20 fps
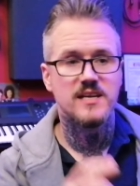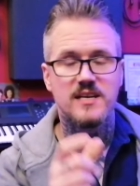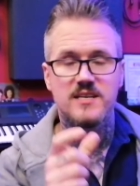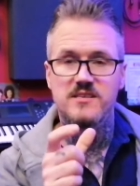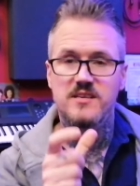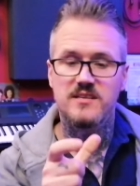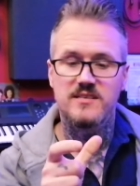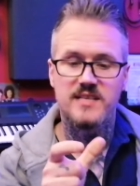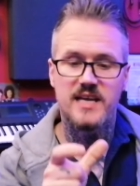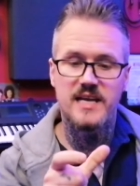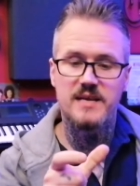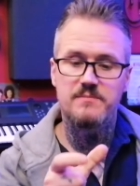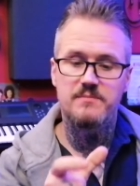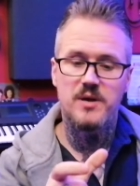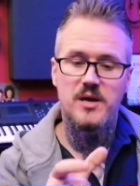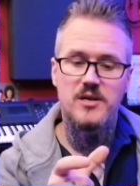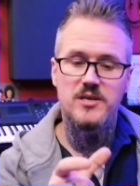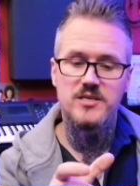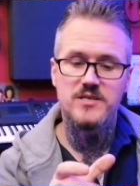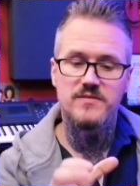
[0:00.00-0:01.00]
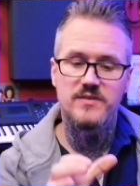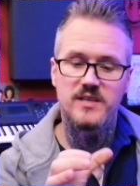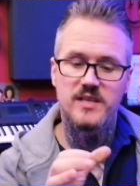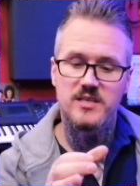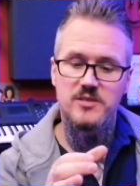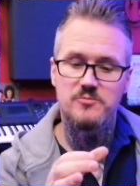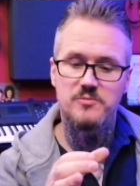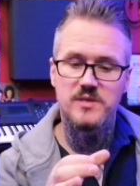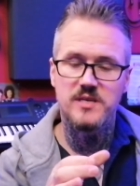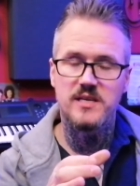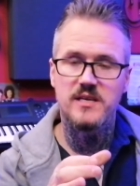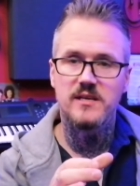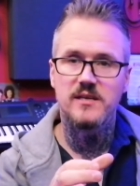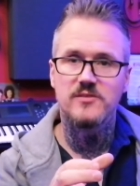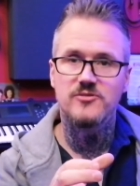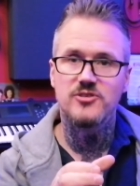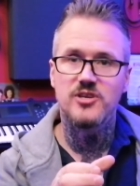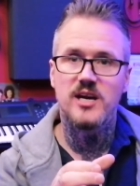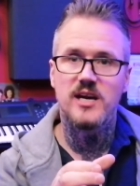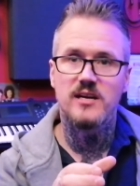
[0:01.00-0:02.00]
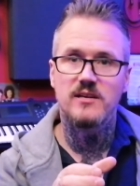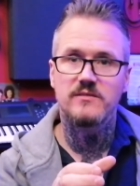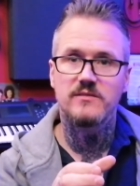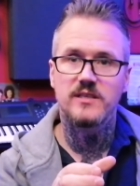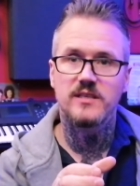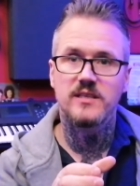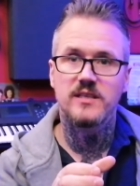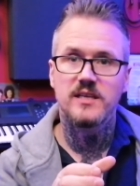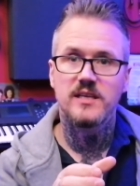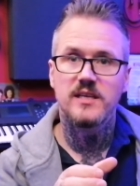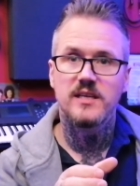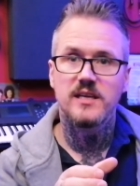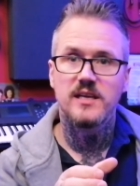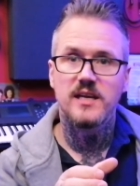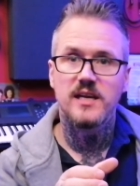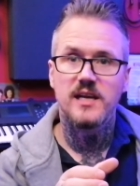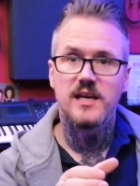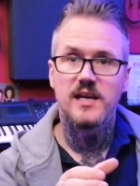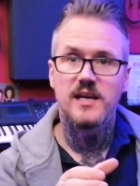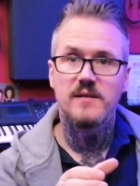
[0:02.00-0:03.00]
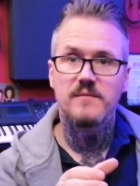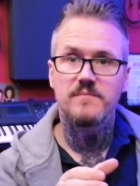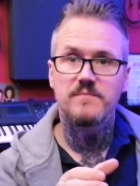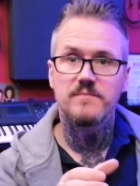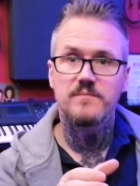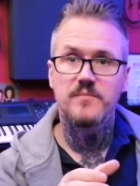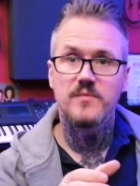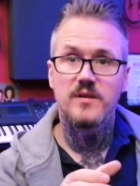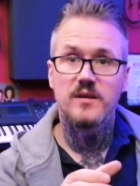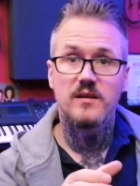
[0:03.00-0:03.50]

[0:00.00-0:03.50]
It's like £10 for this wee kind of jar of it, um,